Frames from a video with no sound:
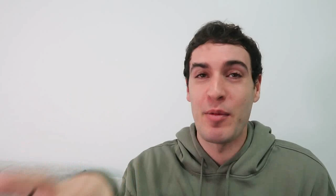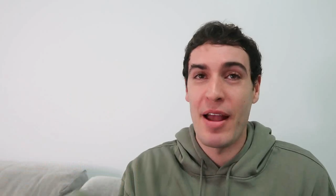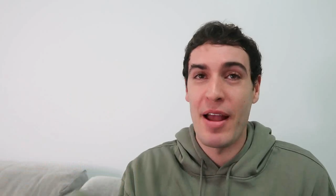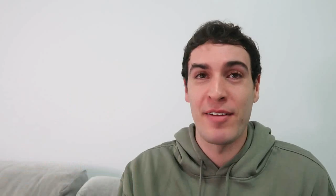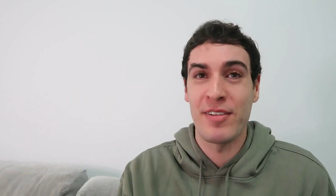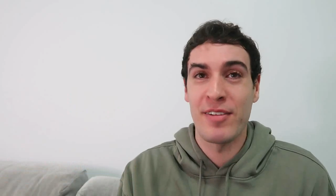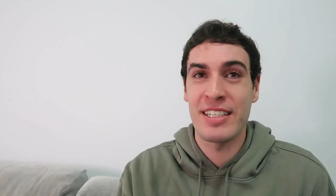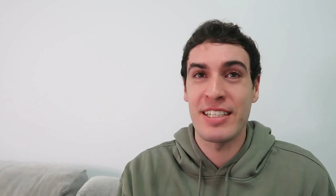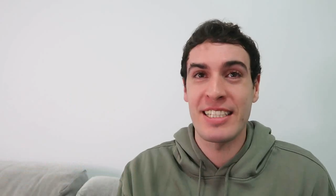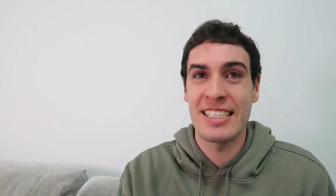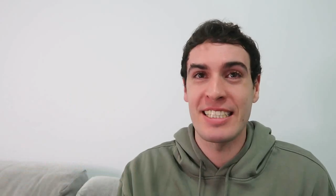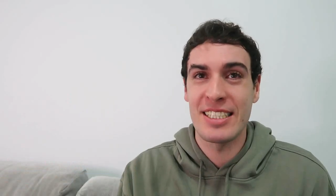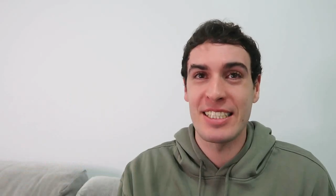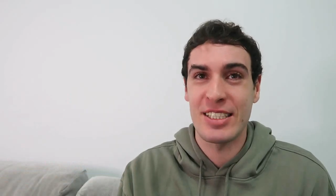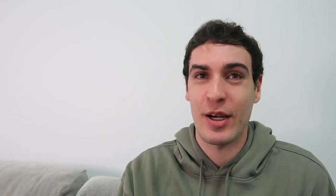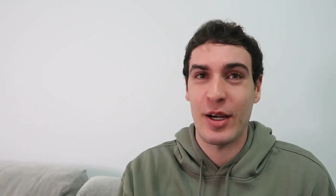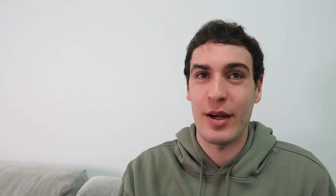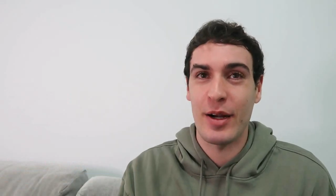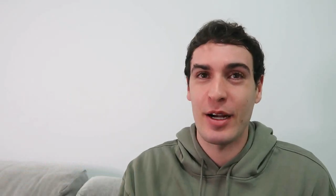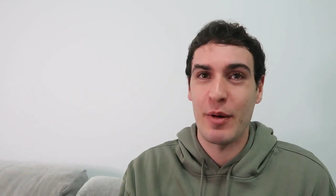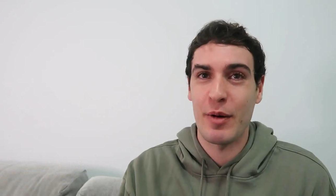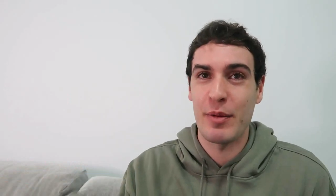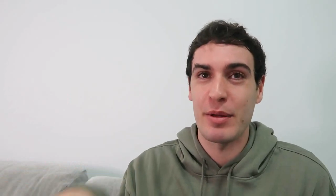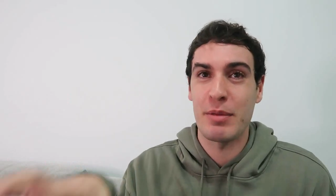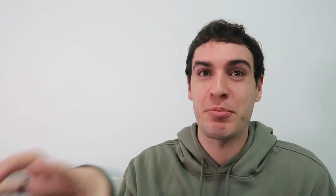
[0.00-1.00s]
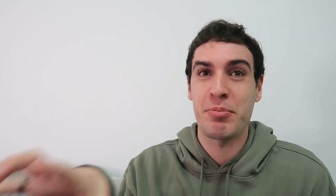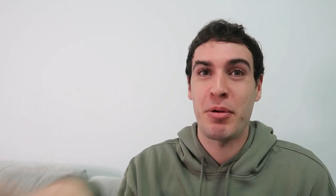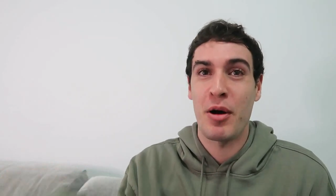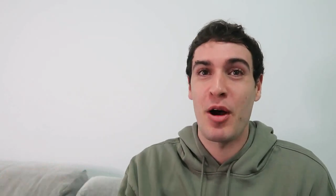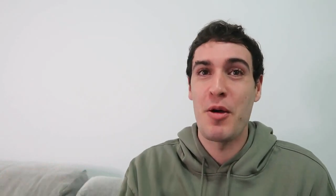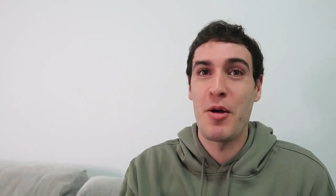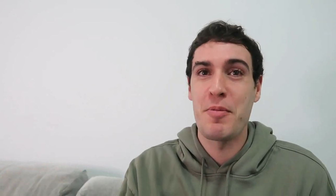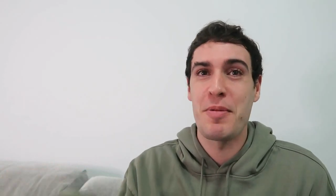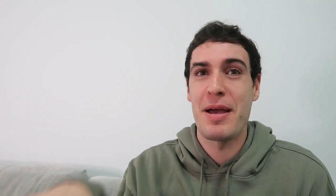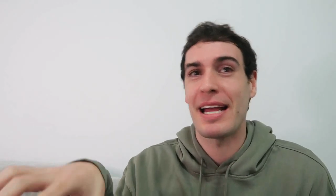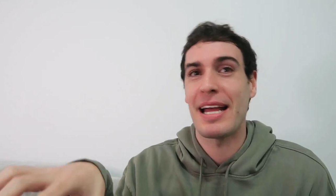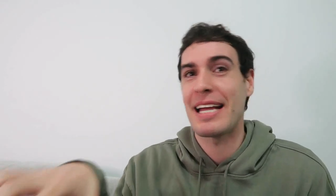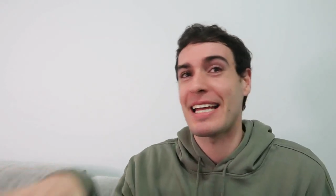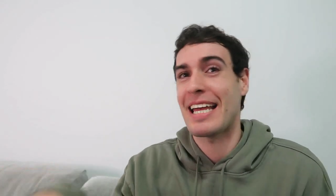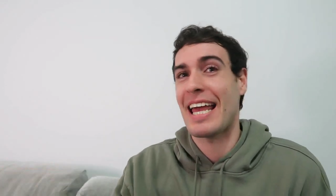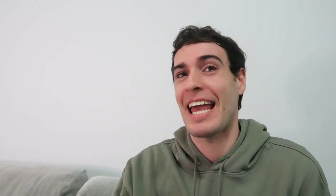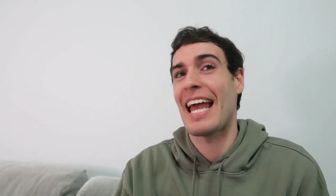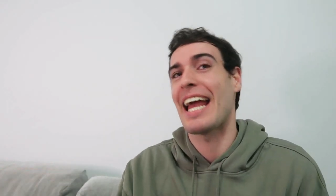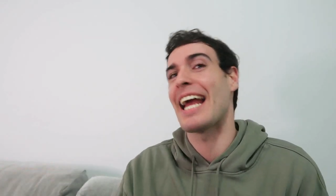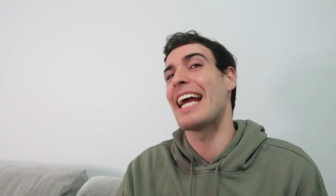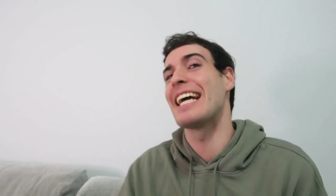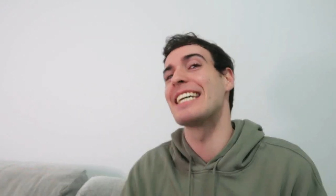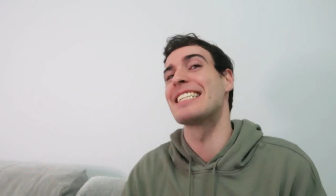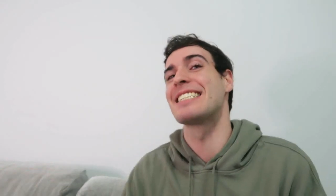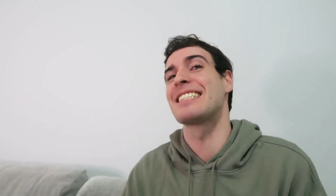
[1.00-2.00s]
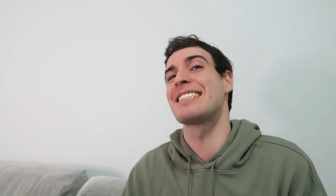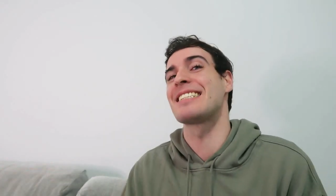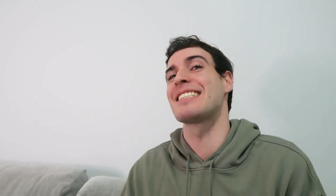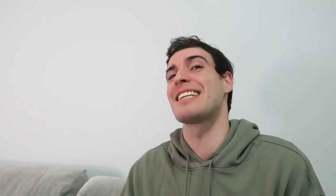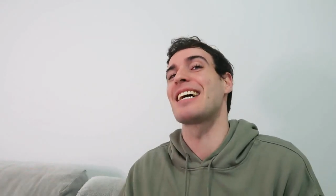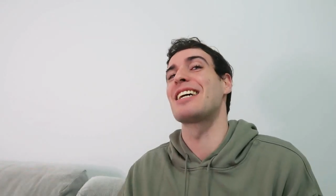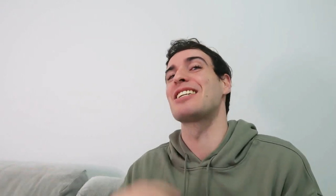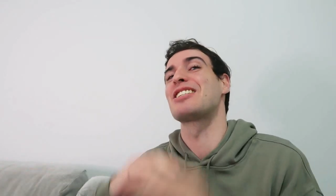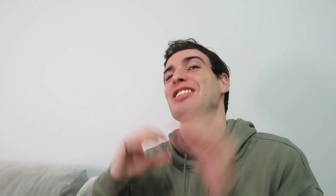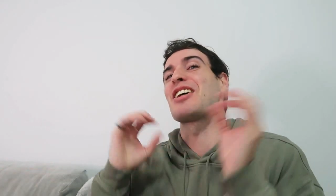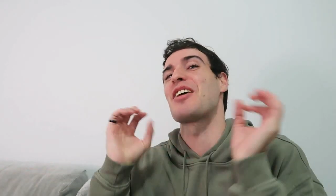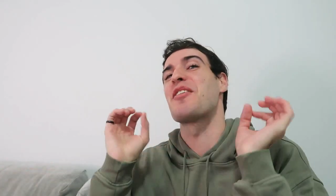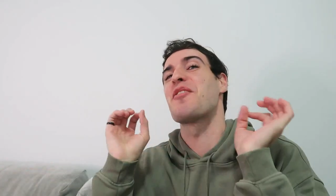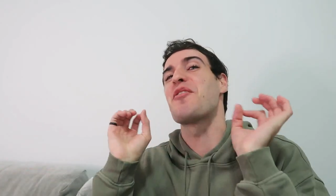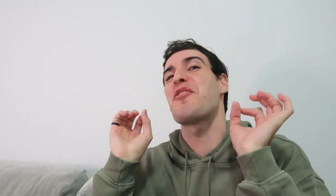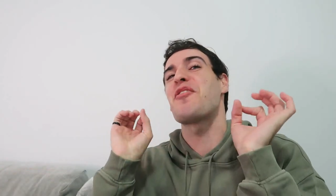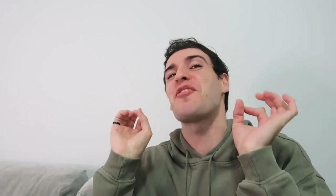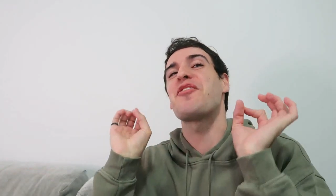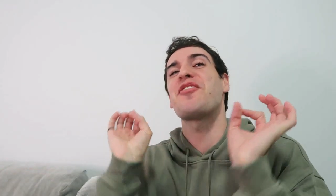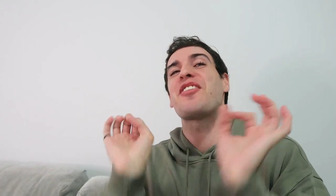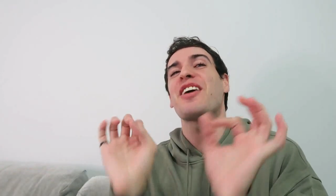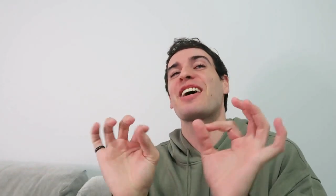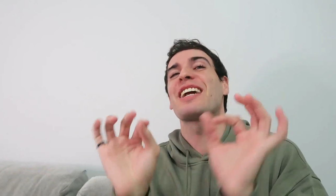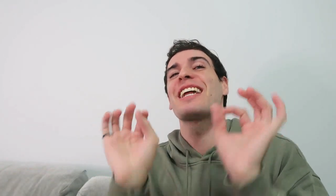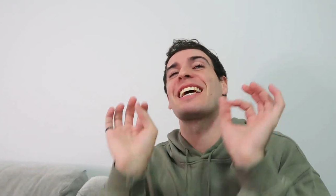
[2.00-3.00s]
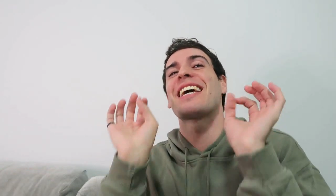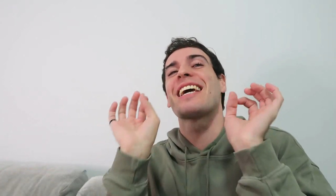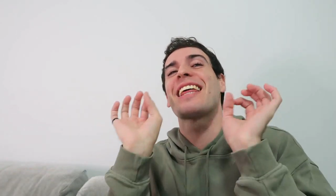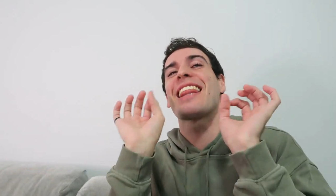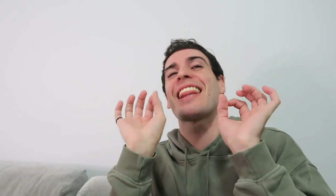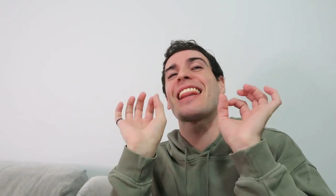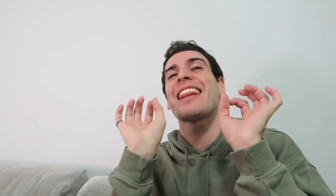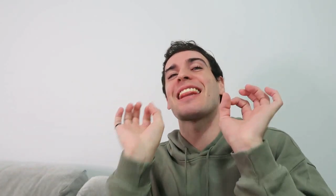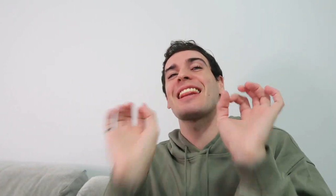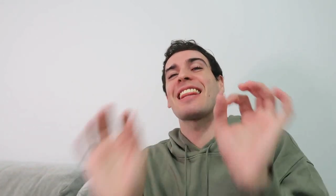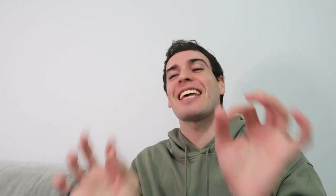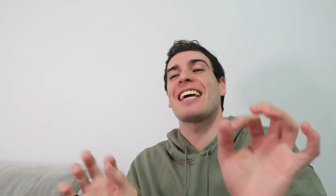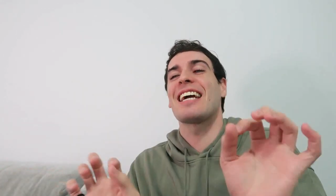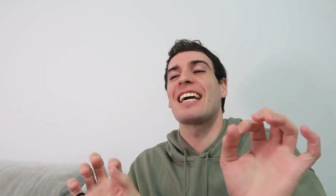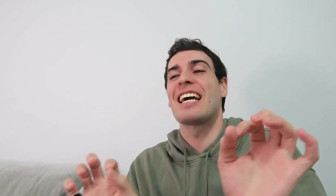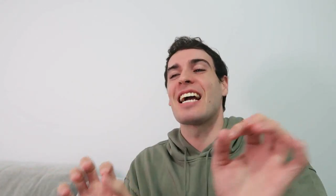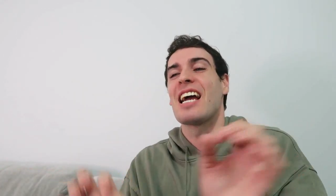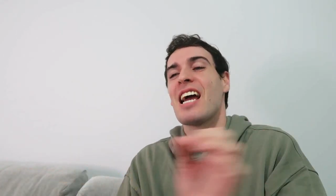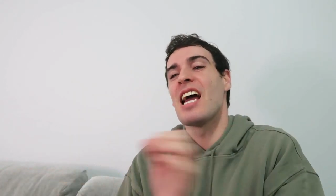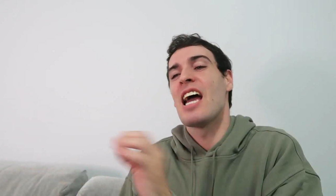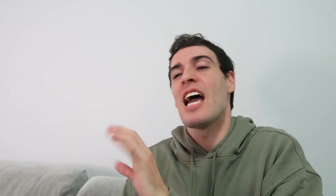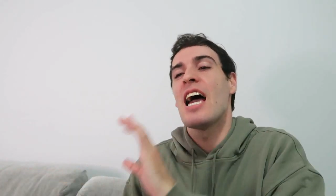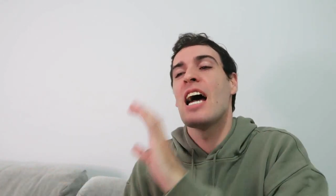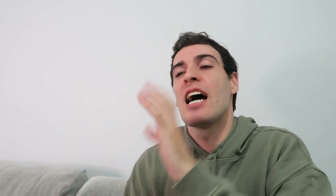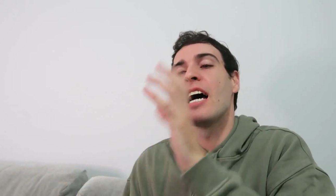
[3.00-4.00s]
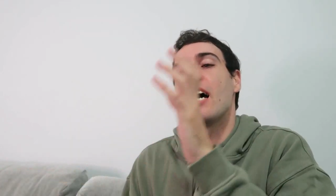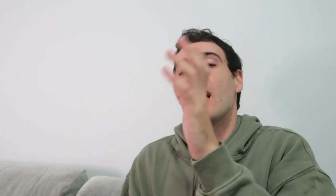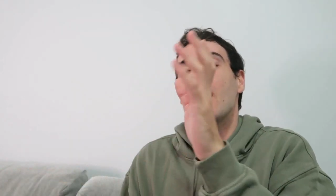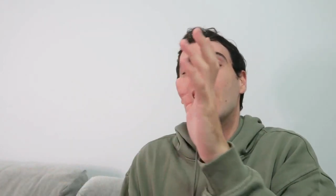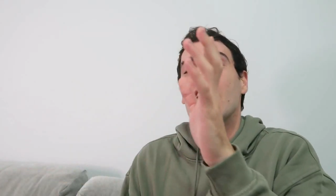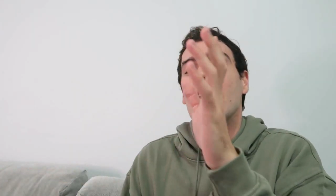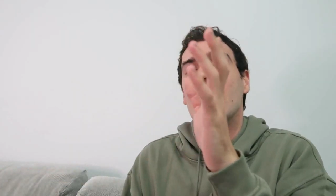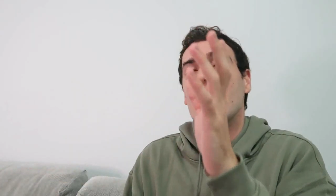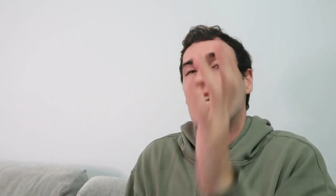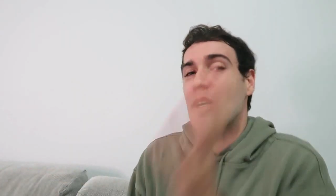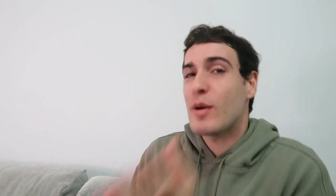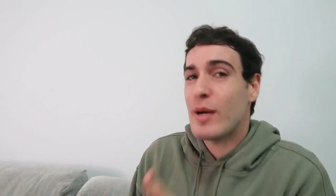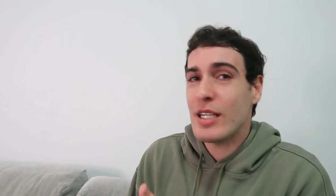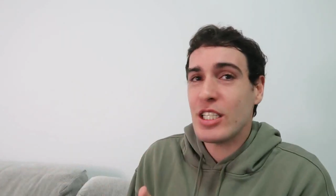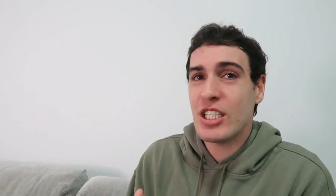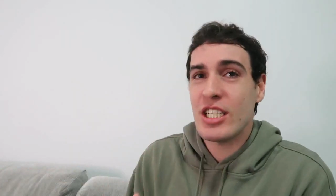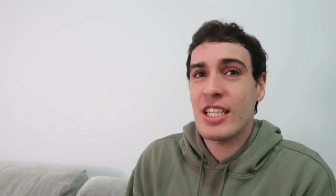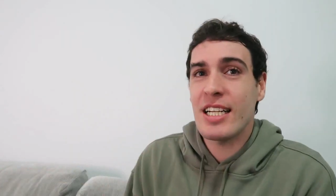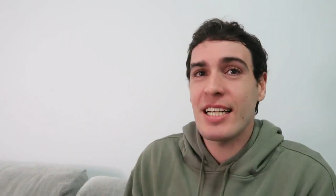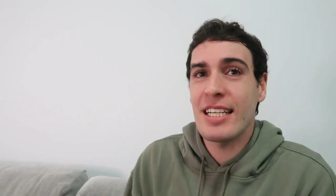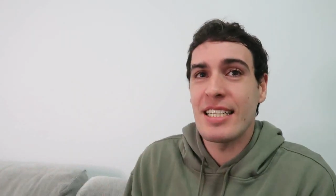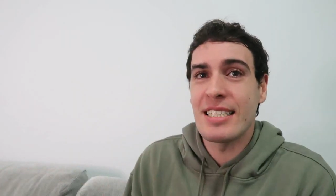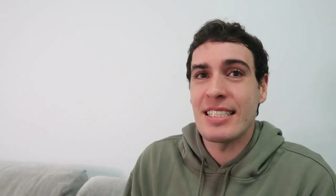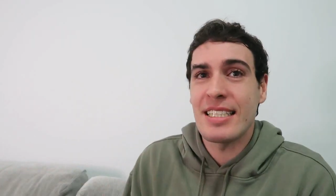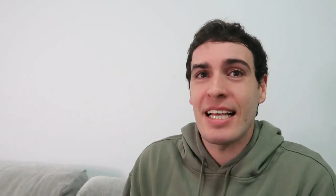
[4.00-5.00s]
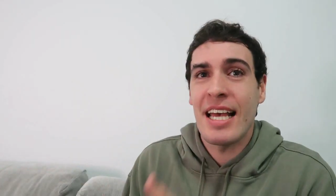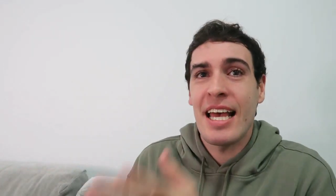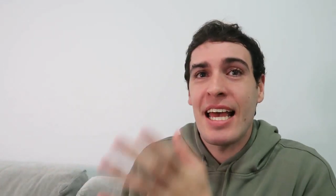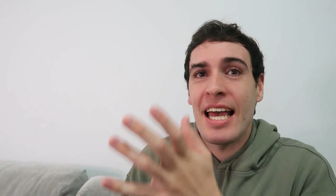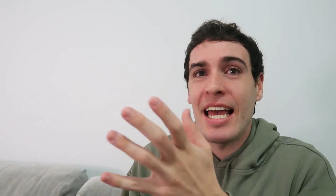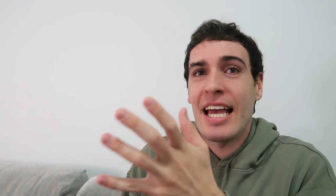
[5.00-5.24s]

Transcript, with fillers: everything that's going on with Pope and Kie is such a funny thing. The question is,